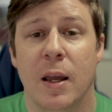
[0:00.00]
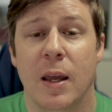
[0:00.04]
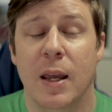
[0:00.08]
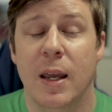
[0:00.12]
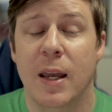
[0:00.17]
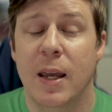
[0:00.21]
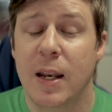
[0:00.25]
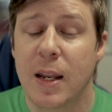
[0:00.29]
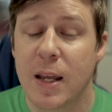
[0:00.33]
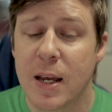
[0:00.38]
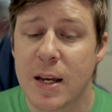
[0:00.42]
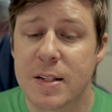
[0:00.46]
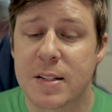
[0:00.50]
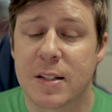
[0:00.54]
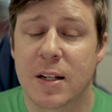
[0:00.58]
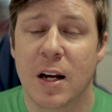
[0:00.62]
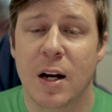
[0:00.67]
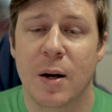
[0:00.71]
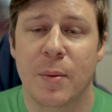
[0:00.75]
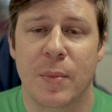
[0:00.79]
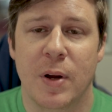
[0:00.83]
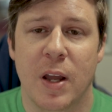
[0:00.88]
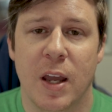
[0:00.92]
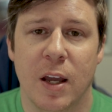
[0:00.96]
It has
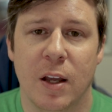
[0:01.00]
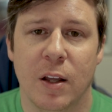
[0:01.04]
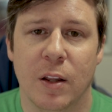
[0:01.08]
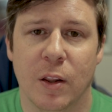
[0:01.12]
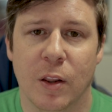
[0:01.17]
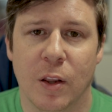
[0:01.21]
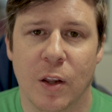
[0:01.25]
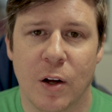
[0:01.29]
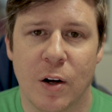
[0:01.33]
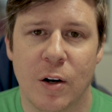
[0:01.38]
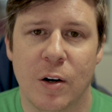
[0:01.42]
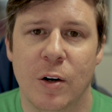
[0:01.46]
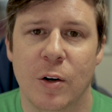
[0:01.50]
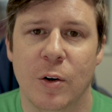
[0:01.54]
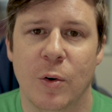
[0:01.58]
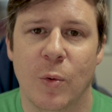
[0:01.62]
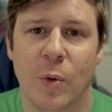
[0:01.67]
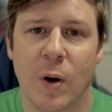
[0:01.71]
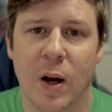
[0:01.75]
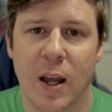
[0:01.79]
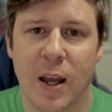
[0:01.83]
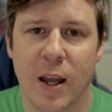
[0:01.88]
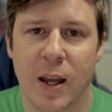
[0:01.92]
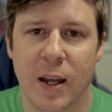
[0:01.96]
come a long
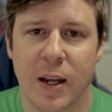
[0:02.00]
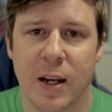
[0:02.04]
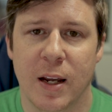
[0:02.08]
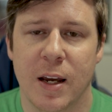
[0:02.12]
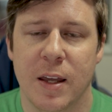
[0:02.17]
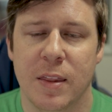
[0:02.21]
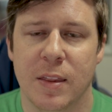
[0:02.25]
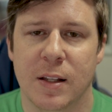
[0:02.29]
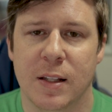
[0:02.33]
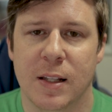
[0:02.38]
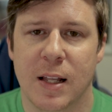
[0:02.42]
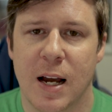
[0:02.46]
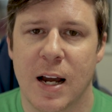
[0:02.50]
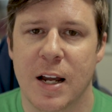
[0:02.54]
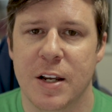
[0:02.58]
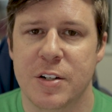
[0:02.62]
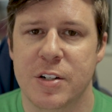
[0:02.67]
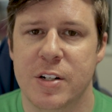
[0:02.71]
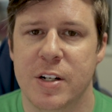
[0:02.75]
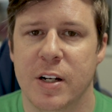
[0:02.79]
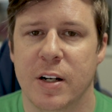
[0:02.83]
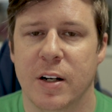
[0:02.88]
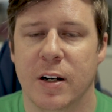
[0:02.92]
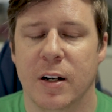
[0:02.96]
way in the
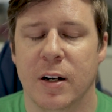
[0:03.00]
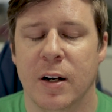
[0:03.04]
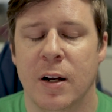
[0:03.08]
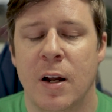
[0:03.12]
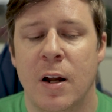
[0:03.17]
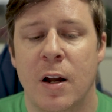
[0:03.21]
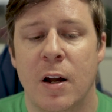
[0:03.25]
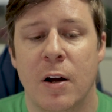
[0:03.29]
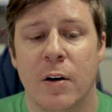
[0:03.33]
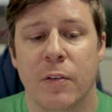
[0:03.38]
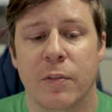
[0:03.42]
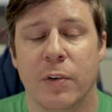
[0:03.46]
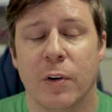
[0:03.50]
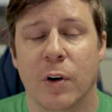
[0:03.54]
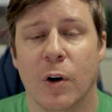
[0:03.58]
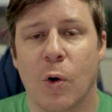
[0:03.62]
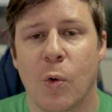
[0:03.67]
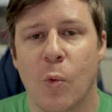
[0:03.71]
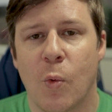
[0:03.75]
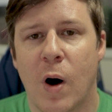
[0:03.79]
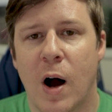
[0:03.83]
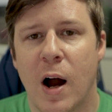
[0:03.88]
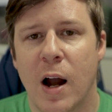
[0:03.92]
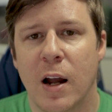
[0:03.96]
last year. For
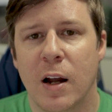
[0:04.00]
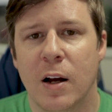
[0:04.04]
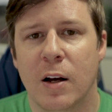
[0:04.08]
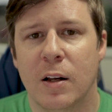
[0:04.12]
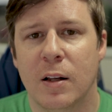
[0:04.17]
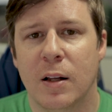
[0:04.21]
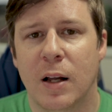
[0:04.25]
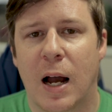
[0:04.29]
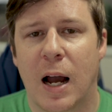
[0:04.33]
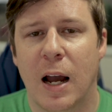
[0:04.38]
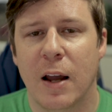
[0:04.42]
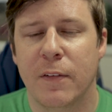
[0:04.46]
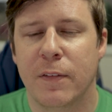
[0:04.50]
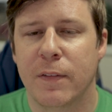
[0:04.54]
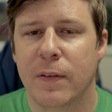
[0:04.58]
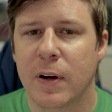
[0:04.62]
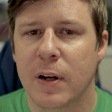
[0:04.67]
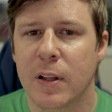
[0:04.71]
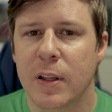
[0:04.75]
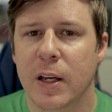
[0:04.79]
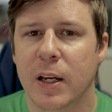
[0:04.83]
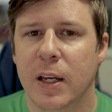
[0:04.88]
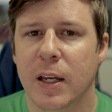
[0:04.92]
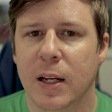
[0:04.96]
a while, I
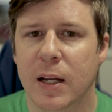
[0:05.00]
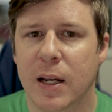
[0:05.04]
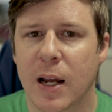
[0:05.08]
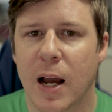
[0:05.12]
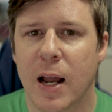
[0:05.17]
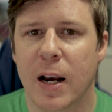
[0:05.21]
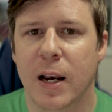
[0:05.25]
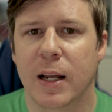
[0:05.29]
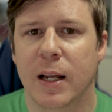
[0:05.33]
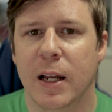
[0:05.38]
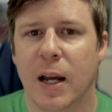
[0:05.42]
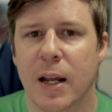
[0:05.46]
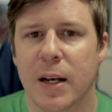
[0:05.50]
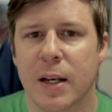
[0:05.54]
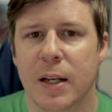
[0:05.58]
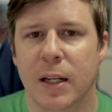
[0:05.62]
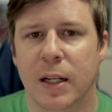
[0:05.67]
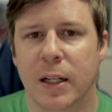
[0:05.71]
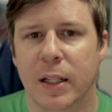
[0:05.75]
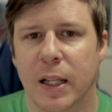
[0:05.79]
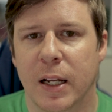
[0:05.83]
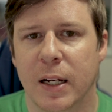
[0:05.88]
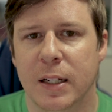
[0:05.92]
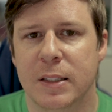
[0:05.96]
felt like it kind of got
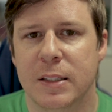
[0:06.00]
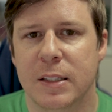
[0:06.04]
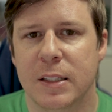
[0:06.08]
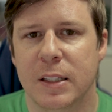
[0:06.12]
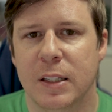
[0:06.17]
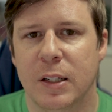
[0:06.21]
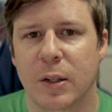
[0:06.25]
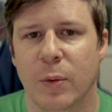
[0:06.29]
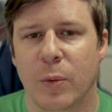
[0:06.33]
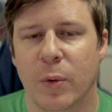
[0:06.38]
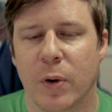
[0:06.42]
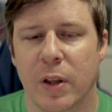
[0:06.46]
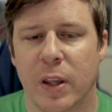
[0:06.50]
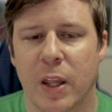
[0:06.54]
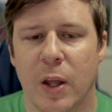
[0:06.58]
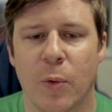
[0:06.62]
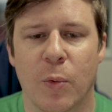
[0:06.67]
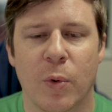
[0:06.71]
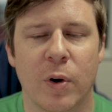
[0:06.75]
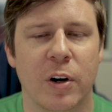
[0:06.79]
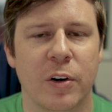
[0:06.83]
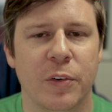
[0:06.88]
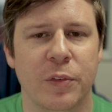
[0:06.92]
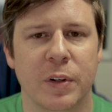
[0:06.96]
neglected or they
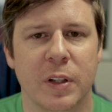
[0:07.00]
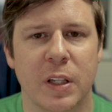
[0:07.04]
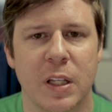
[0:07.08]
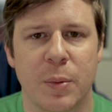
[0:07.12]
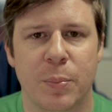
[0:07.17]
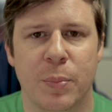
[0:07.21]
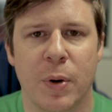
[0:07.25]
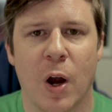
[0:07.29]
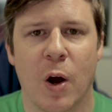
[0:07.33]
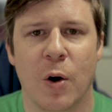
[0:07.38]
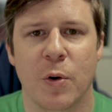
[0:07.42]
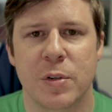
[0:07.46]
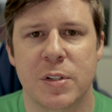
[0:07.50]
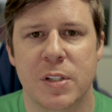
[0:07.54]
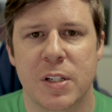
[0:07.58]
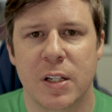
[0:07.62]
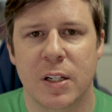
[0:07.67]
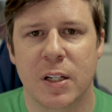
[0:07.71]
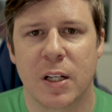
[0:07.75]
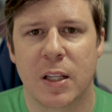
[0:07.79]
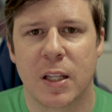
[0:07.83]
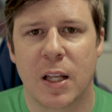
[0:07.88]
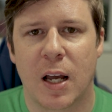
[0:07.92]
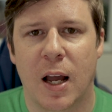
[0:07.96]
weren't really
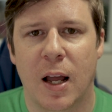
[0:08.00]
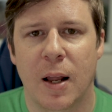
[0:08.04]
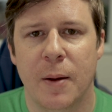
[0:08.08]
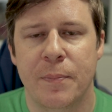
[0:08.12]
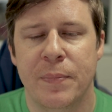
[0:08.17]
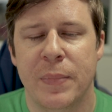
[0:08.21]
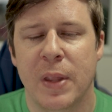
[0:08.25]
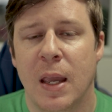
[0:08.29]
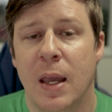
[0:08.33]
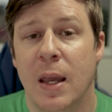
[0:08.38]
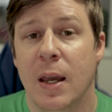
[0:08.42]
posting a lot.